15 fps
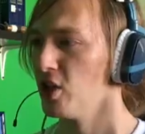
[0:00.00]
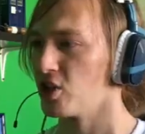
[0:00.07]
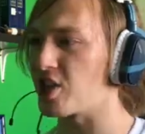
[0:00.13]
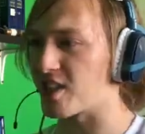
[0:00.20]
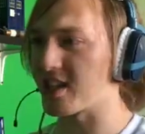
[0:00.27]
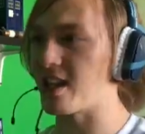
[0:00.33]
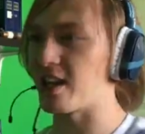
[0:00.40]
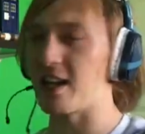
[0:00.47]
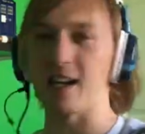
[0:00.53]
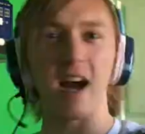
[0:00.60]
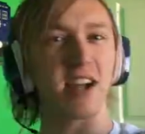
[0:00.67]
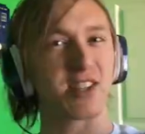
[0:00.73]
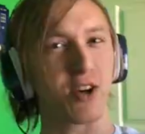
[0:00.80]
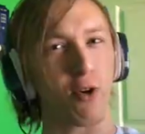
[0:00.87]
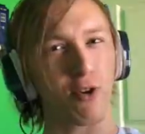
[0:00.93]
Just kidding,
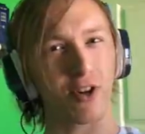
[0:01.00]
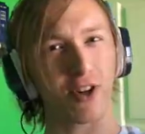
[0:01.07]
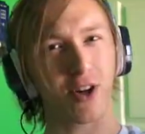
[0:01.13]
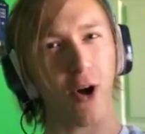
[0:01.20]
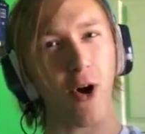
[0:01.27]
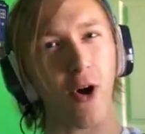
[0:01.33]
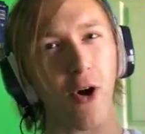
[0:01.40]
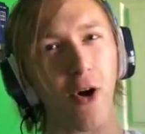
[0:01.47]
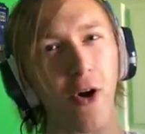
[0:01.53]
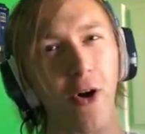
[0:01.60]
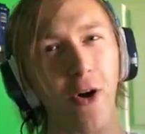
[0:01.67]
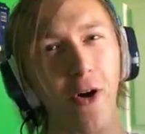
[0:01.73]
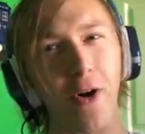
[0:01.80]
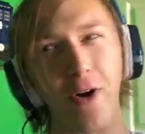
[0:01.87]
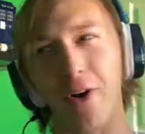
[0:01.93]
I scored a
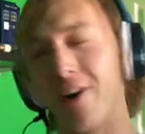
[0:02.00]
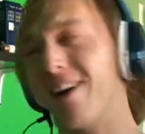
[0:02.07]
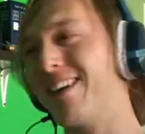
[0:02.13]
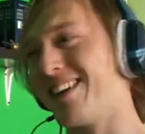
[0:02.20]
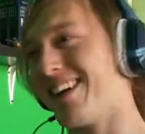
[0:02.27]
goal!